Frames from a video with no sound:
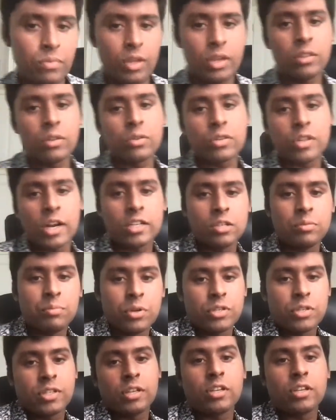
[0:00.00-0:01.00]
in those kinds of
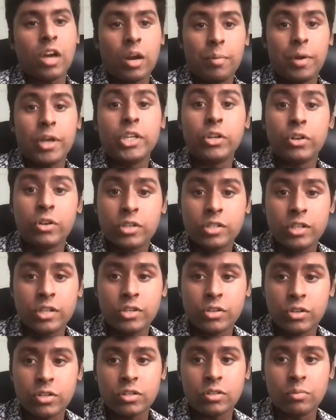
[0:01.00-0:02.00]
books that talk about
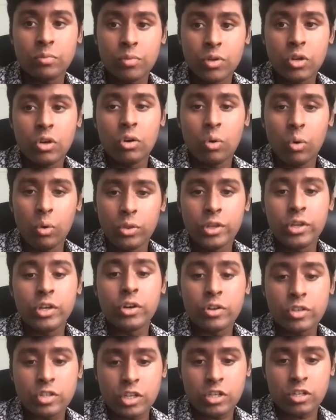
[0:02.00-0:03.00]
Eurocentrism or the
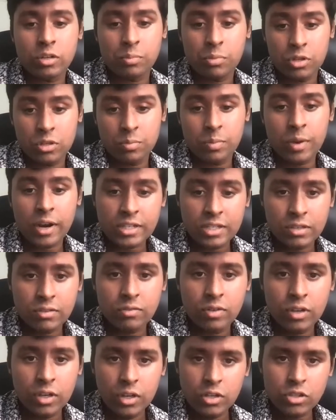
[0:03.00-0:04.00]
Eurocentric perspective.